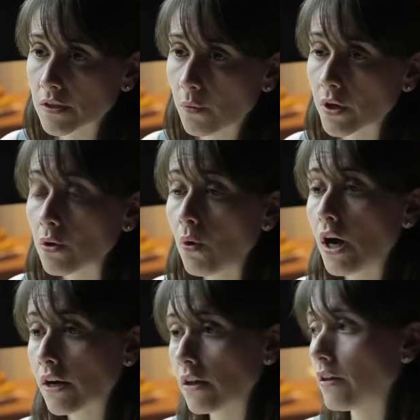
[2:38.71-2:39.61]
So when you
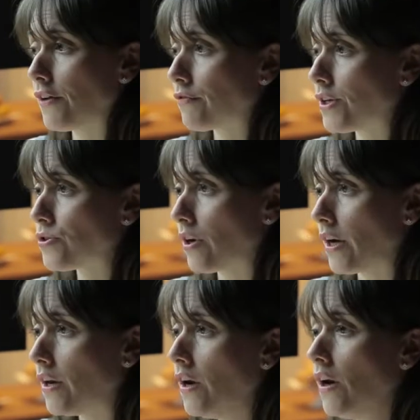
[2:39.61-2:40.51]
walk in a Life restaurant,